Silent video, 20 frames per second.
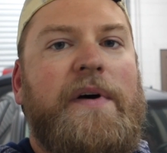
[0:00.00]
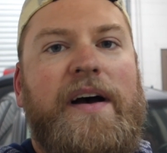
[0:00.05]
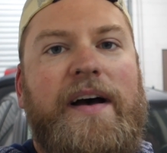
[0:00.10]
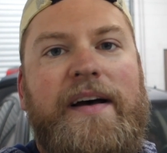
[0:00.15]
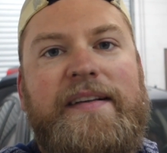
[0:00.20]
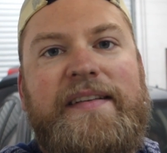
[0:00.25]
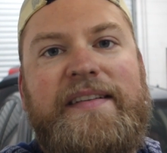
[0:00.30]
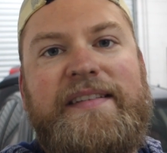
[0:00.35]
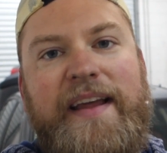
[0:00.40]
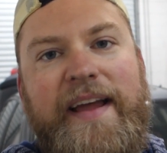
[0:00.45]

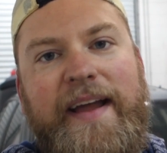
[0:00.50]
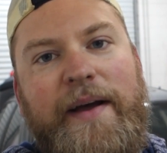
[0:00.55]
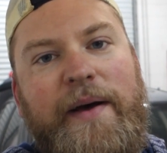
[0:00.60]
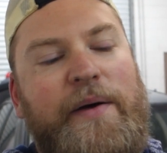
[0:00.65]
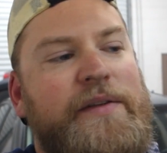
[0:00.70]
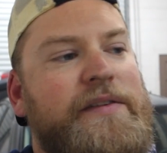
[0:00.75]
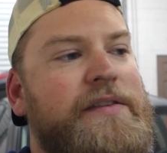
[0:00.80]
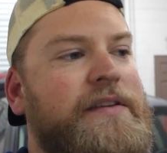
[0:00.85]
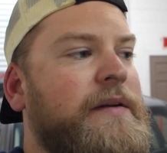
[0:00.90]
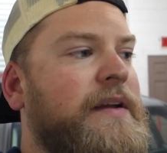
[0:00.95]

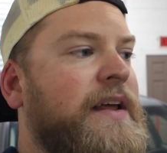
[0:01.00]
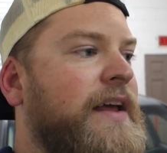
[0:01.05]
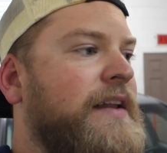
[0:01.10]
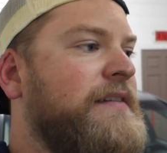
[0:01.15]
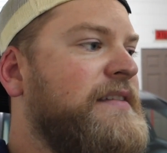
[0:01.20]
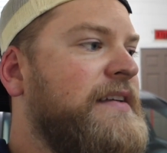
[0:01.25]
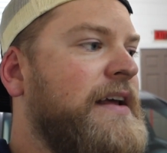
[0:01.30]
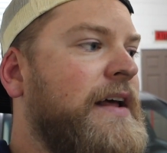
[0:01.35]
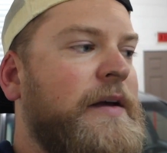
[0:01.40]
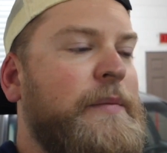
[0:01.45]
sales and
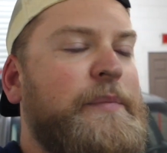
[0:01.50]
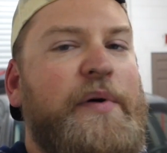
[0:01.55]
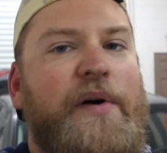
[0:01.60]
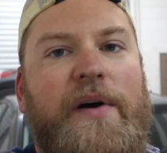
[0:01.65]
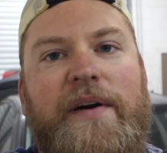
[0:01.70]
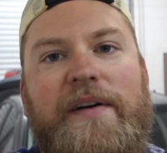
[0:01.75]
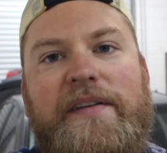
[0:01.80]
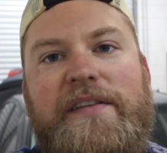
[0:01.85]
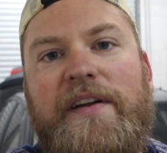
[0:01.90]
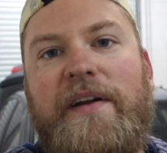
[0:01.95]
selling
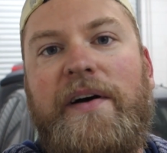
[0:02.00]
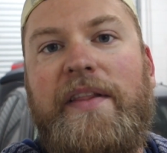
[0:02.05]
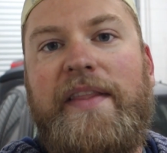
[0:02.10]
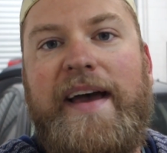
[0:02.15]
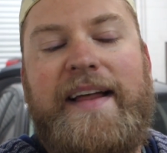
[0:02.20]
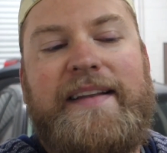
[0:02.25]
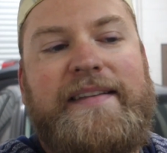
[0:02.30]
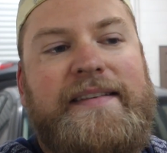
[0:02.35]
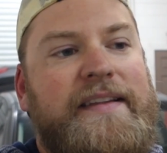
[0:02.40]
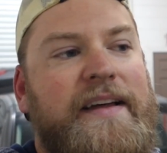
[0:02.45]
parts and all
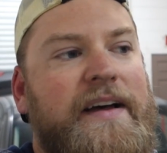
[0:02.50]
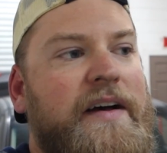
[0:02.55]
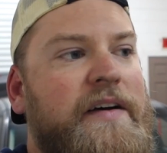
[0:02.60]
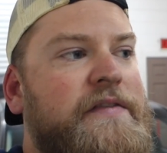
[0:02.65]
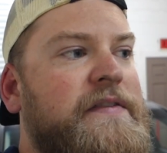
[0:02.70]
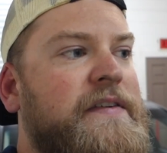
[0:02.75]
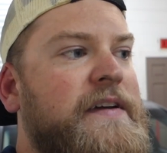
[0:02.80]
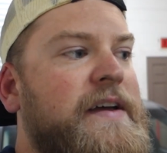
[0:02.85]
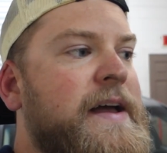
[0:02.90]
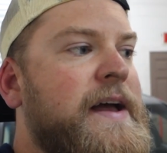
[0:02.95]
that
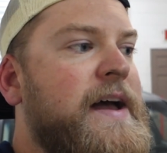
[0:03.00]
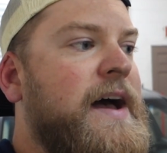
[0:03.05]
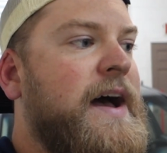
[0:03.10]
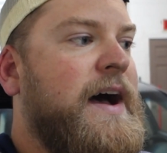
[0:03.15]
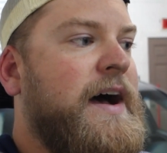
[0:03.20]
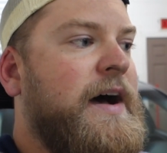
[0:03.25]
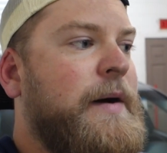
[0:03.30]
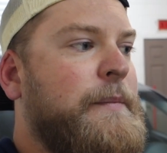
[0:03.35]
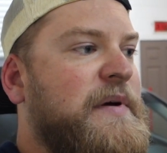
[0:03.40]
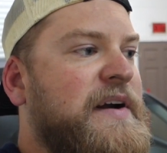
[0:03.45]
stuff.
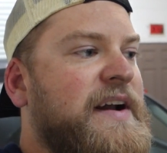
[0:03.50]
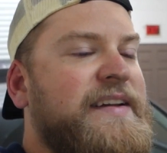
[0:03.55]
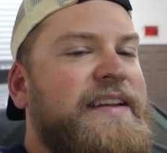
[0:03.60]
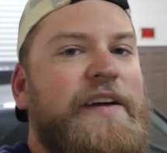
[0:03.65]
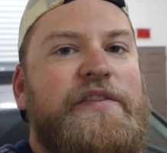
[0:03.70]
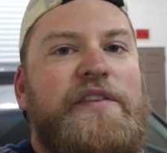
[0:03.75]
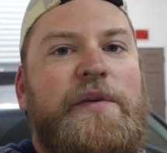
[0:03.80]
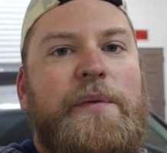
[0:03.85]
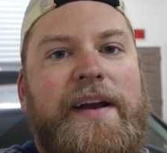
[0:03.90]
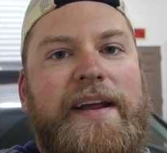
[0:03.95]
But I
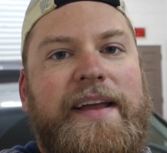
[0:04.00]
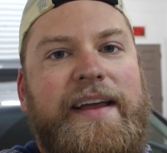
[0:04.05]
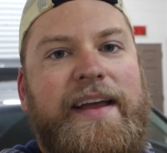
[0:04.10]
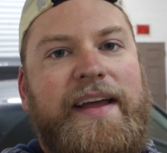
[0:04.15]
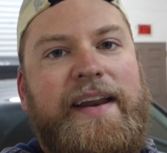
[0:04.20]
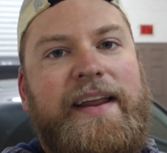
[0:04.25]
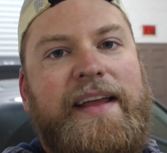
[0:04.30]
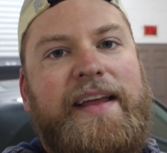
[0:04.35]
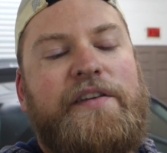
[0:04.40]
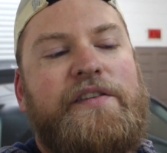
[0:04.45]
definitely want to
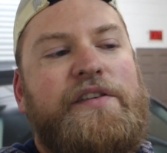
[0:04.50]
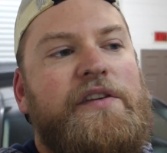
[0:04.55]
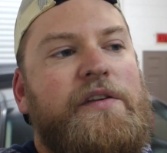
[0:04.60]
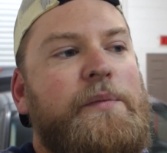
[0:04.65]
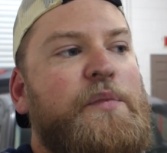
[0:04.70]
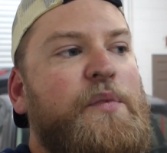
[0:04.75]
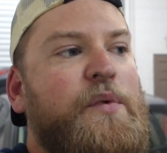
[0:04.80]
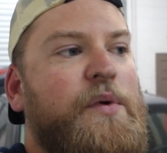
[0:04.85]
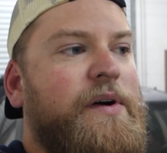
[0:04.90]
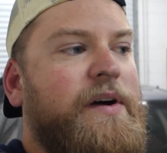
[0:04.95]
get into
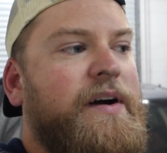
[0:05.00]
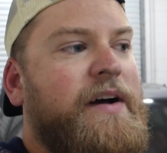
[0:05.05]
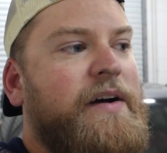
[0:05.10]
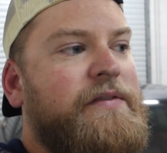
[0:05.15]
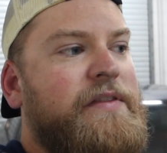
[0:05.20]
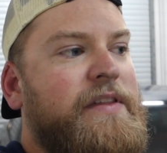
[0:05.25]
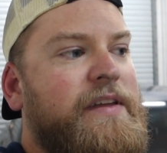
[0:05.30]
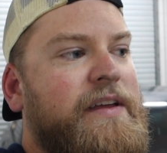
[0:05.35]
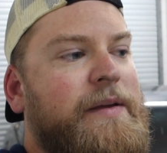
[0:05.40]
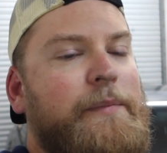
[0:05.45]
more
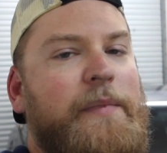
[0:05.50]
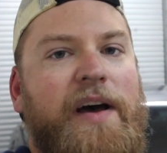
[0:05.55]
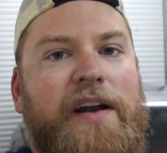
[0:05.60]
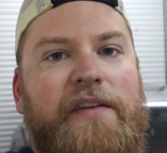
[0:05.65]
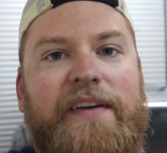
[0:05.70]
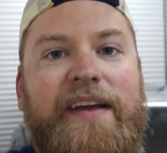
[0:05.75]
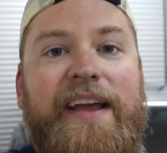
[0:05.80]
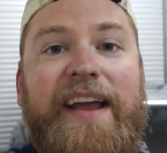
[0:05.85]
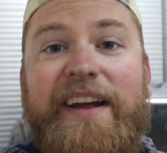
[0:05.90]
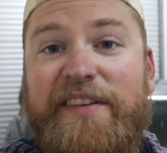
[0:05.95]
of the
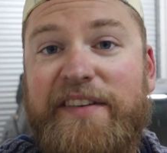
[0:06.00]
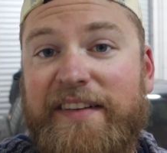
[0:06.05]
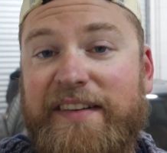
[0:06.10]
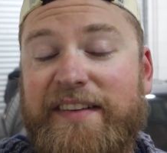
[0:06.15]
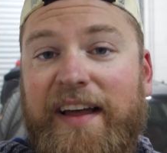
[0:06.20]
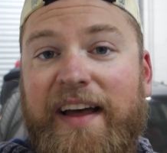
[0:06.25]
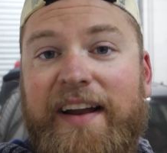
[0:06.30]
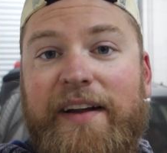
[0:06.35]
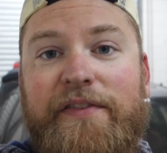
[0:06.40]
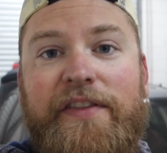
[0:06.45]
modification
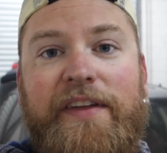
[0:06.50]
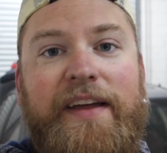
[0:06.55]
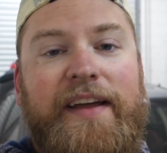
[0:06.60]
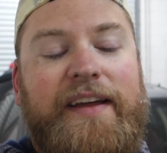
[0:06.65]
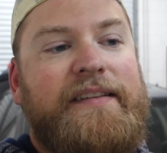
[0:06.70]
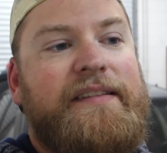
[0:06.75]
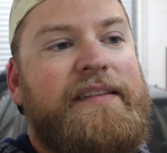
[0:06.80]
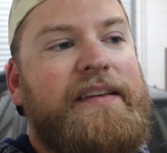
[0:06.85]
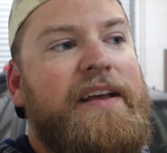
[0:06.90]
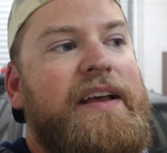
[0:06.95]
side of
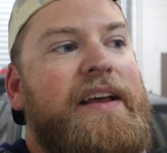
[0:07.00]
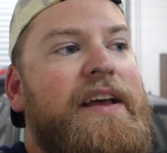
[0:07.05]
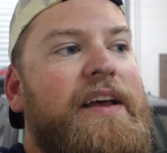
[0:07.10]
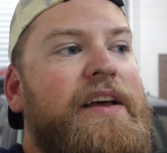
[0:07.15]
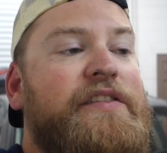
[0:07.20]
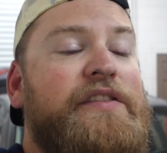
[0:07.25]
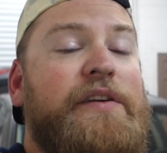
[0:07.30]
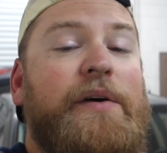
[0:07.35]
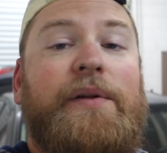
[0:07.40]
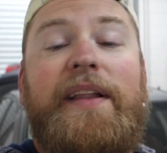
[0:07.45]
things.
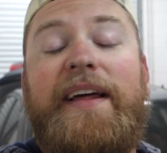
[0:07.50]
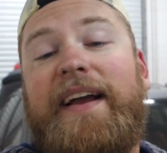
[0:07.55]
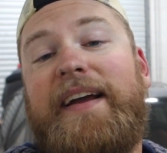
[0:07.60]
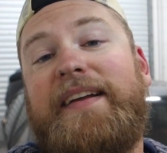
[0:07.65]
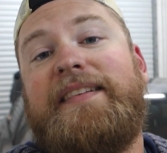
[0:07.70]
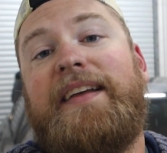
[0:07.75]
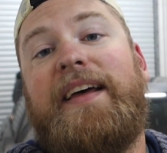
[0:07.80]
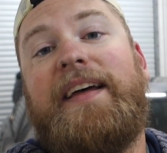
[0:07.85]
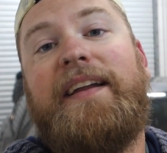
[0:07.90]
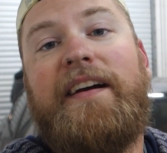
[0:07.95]
So like I
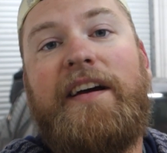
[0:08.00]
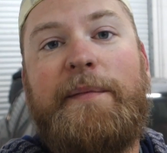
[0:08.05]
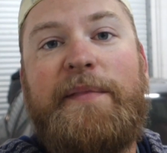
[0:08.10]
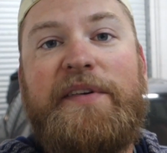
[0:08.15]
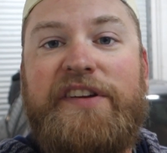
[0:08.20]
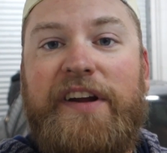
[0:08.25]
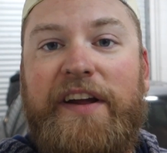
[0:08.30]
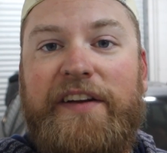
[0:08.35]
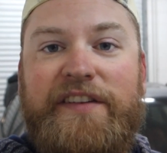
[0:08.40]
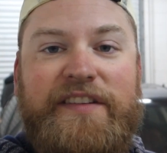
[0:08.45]
said, I'm going to
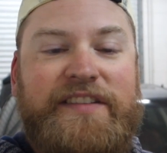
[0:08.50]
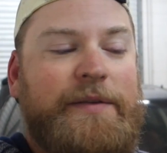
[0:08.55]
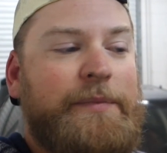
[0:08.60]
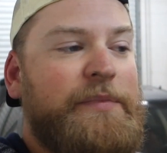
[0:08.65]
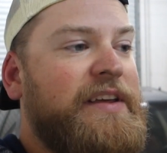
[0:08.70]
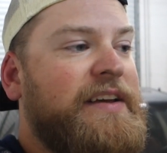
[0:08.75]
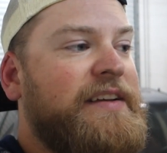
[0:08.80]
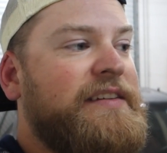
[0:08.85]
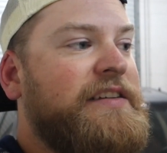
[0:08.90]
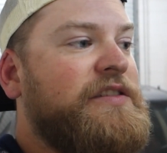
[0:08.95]
be changing some
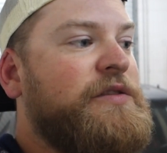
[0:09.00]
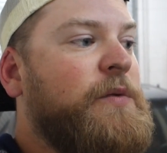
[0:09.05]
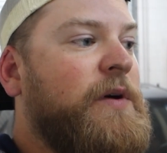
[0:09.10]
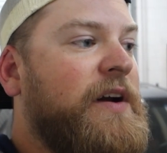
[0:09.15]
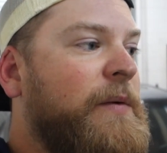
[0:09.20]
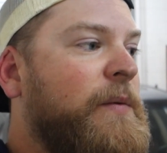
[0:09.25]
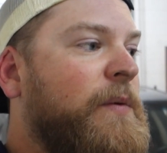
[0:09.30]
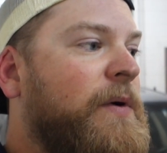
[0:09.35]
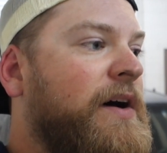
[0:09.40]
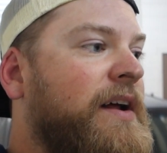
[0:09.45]
things in
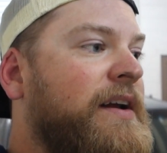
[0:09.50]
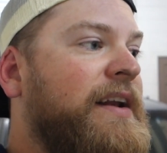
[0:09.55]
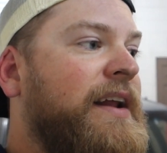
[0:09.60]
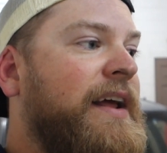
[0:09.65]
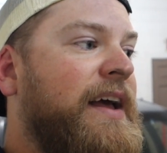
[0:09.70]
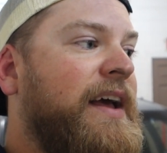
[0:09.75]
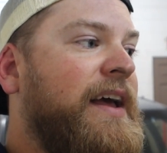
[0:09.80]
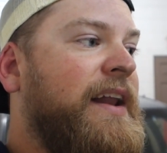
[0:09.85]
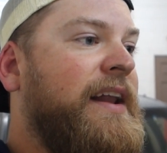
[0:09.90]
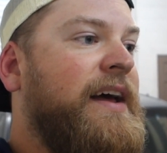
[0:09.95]
21,
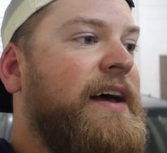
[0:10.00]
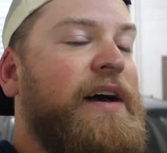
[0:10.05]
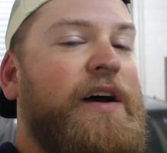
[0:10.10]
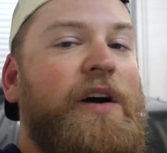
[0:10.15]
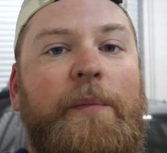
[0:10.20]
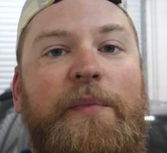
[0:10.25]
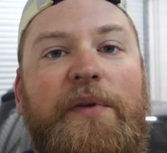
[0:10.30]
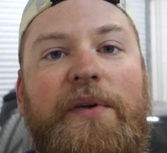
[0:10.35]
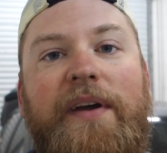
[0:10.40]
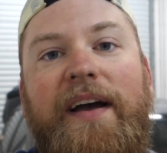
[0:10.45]
and I
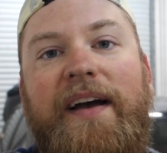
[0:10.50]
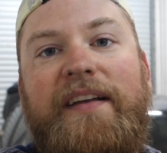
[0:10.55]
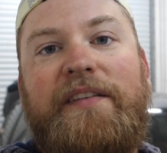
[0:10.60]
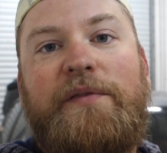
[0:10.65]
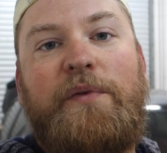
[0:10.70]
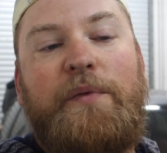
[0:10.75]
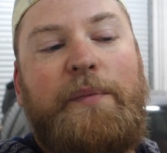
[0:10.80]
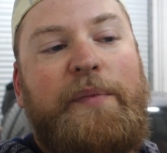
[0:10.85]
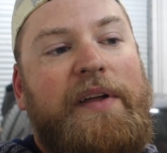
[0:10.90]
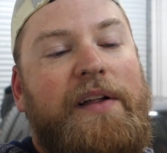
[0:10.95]
hope you guys
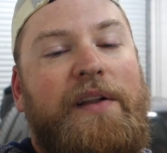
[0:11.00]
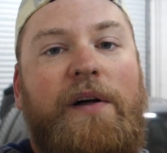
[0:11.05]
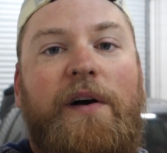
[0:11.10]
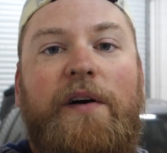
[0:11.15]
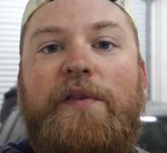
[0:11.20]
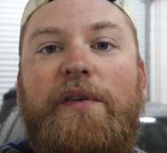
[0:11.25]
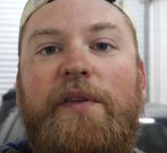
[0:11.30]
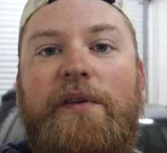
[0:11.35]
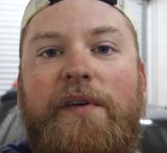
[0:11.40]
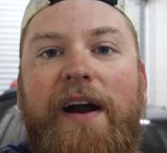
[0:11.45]
will be
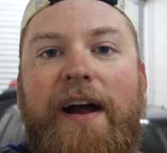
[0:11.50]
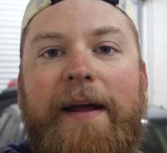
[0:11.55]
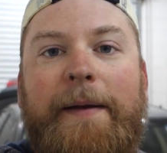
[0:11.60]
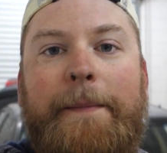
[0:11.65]
along for the ride.